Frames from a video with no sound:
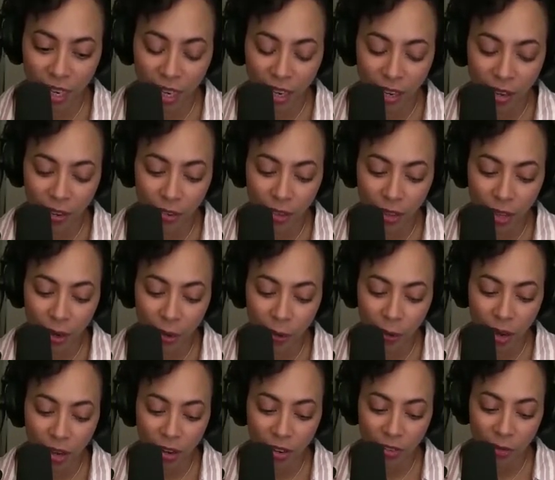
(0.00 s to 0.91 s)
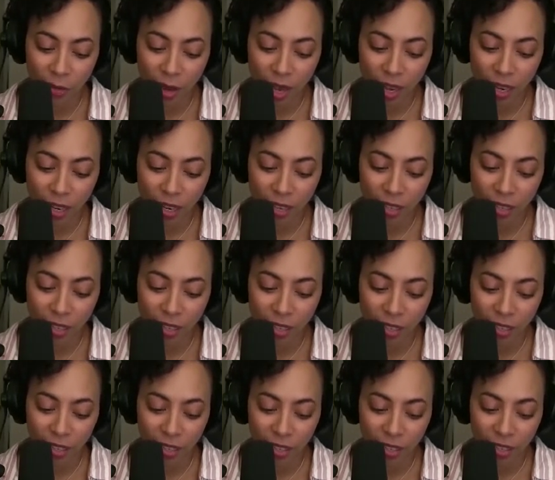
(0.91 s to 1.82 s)
feel like one of my
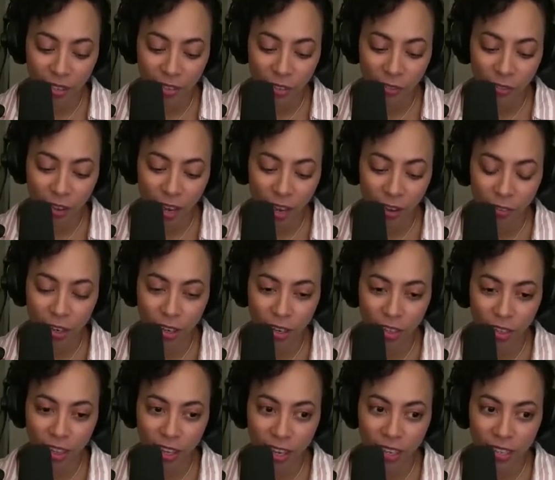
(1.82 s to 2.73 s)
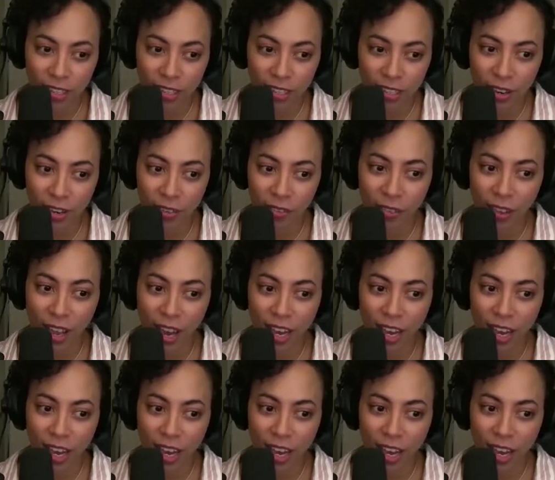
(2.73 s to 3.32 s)
favorite things of